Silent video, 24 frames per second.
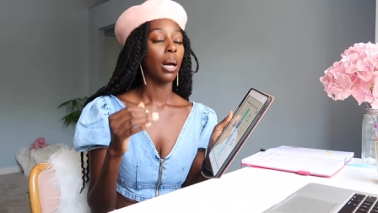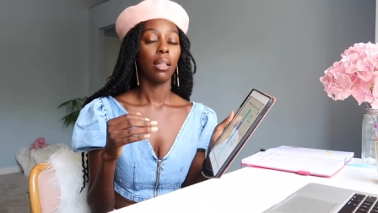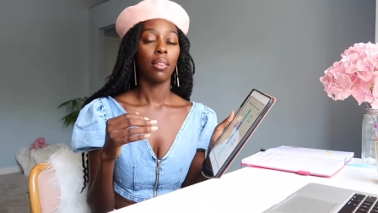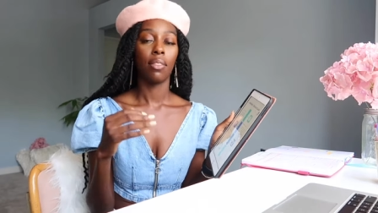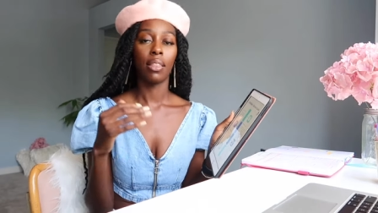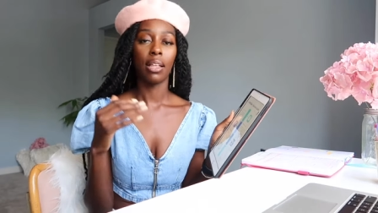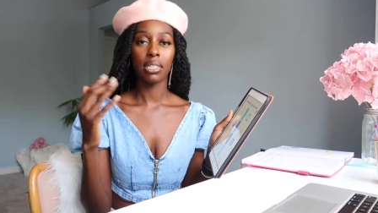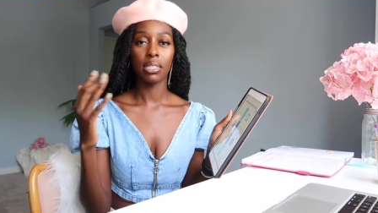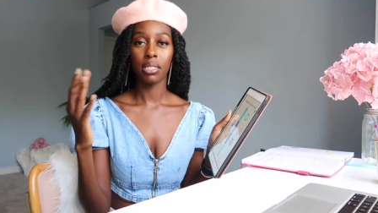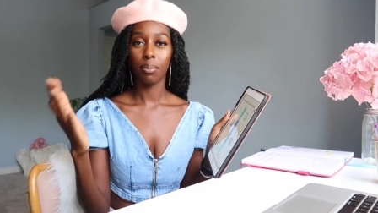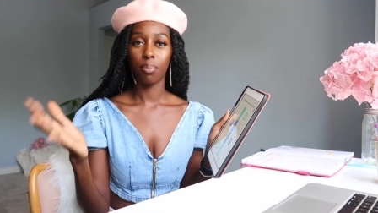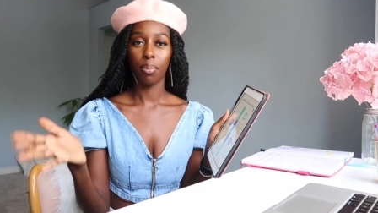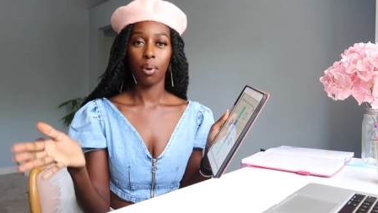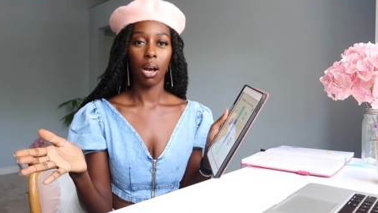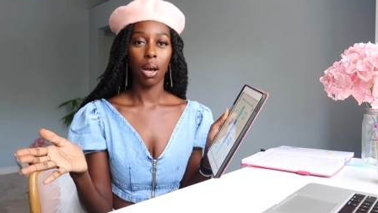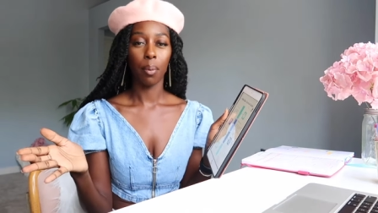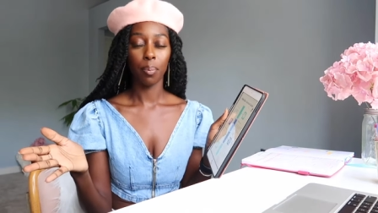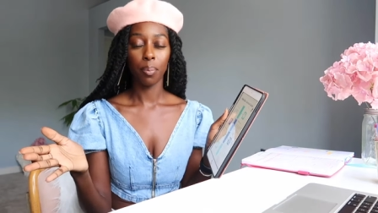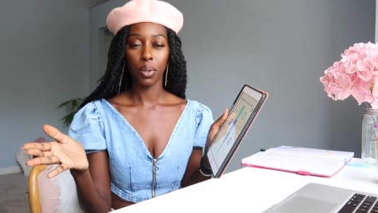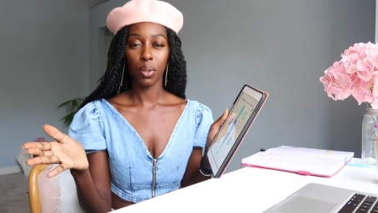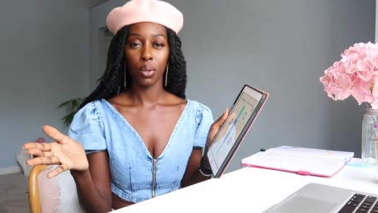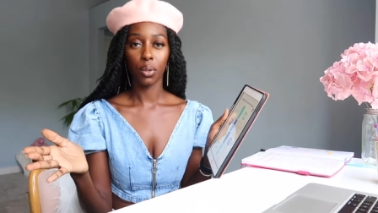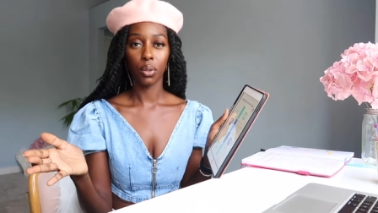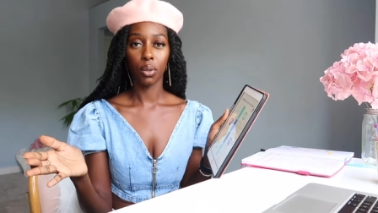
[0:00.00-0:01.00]
that's a
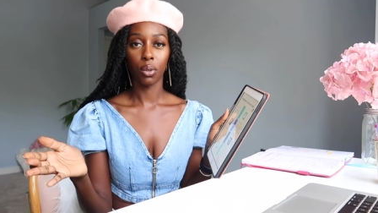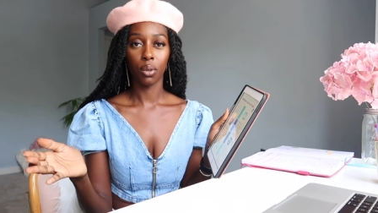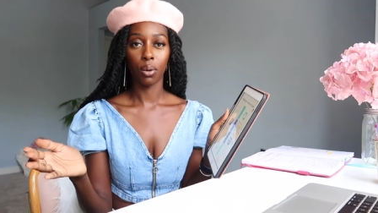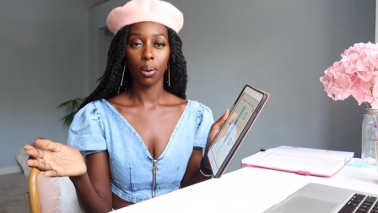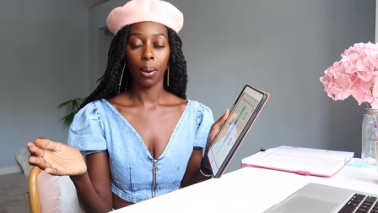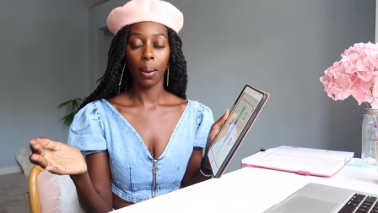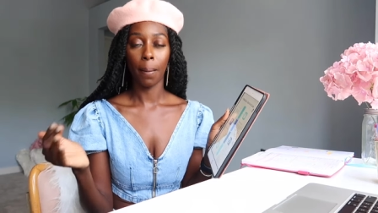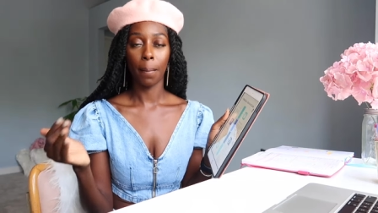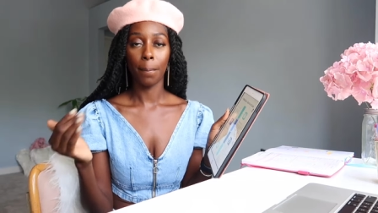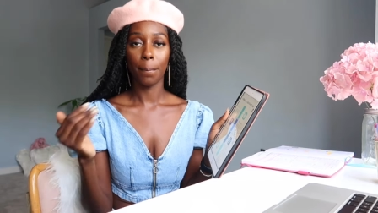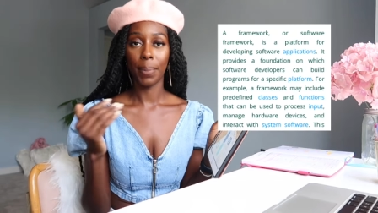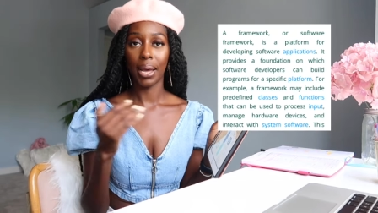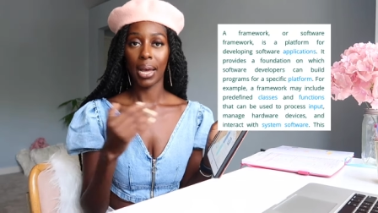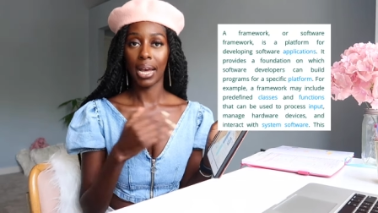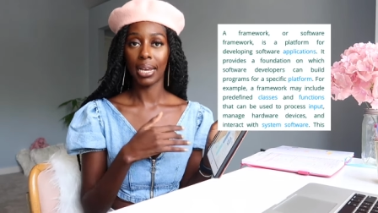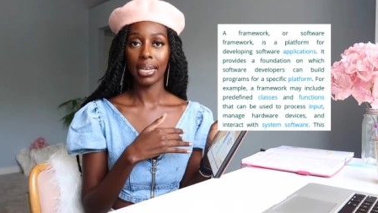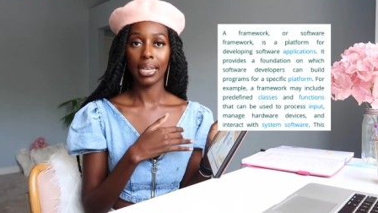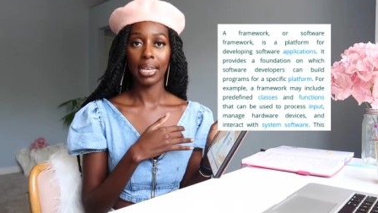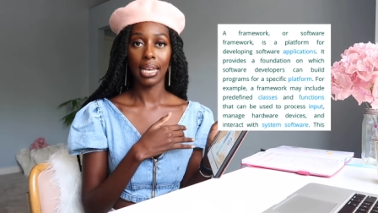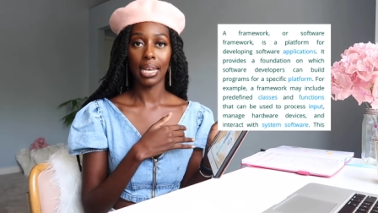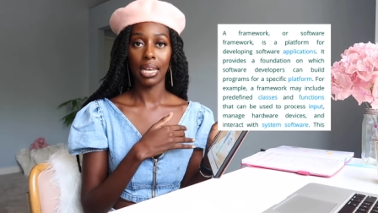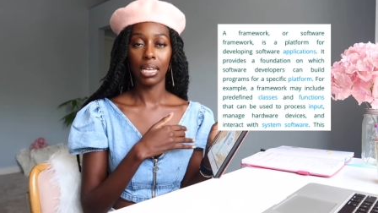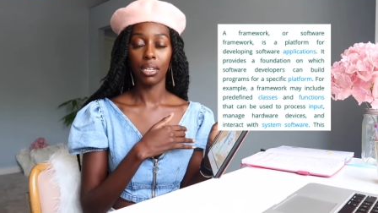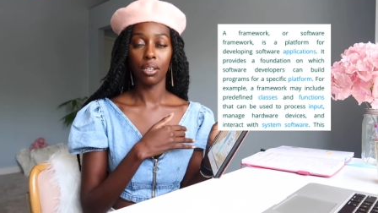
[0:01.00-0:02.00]
popular
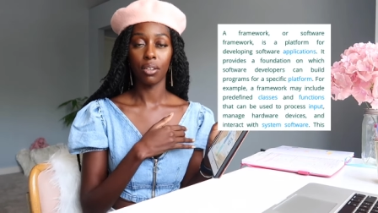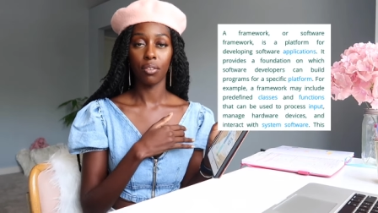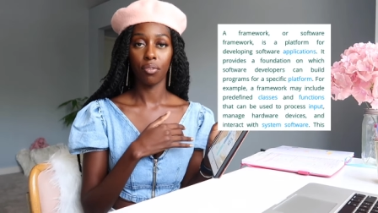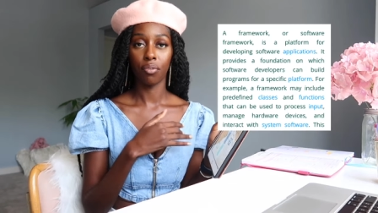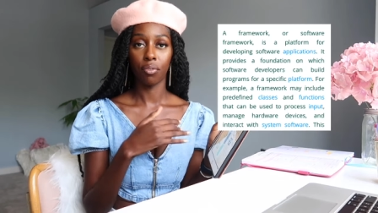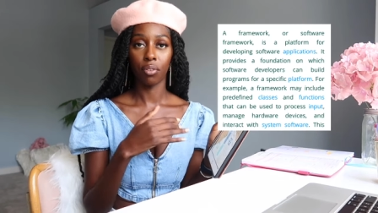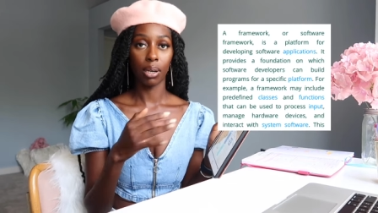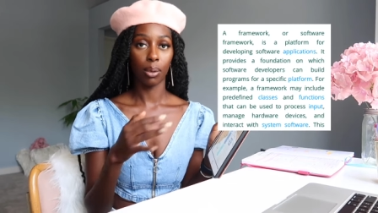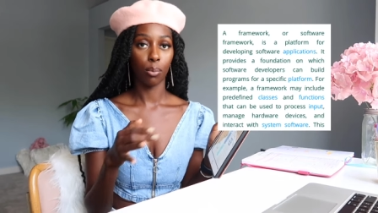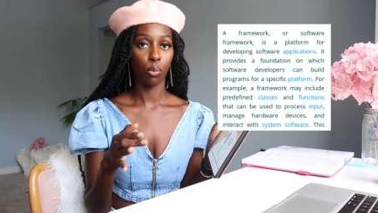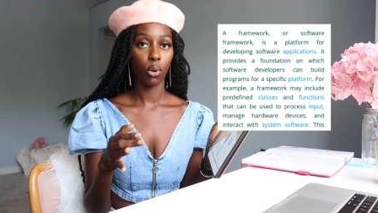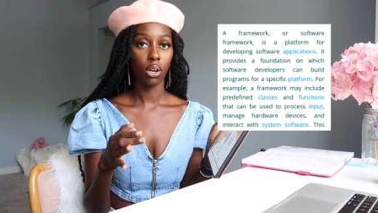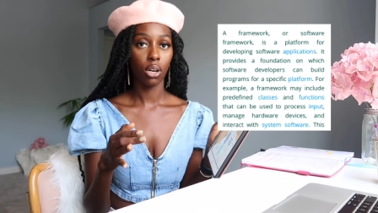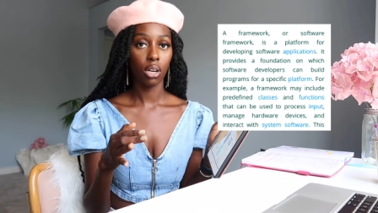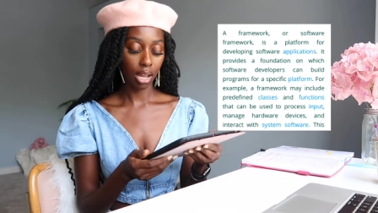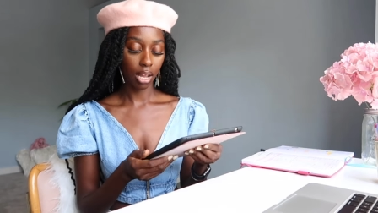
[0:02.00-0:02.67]
backend framework.